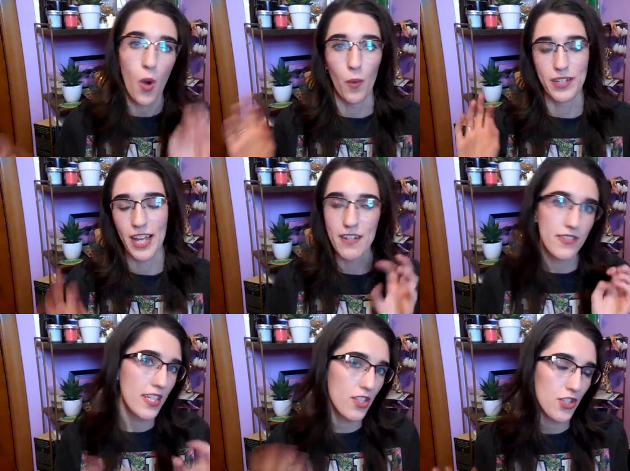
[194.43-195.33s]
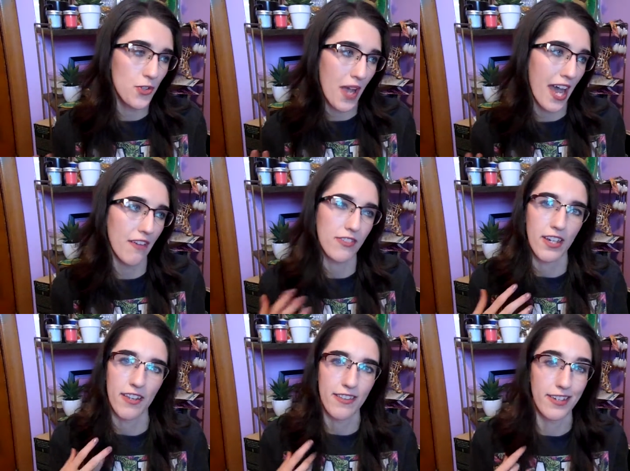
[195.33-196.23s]
what kind of skin do you have
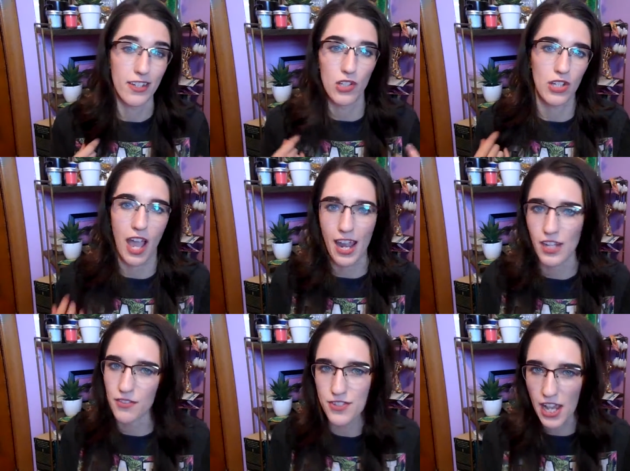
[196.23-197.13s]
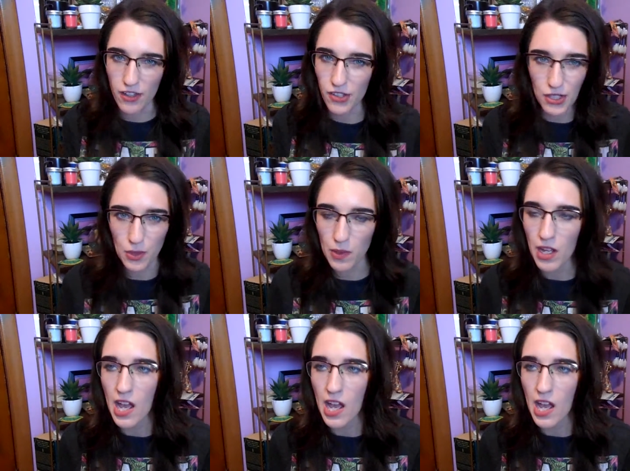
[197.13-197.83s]
kind of thing, and it'll kind of tell you,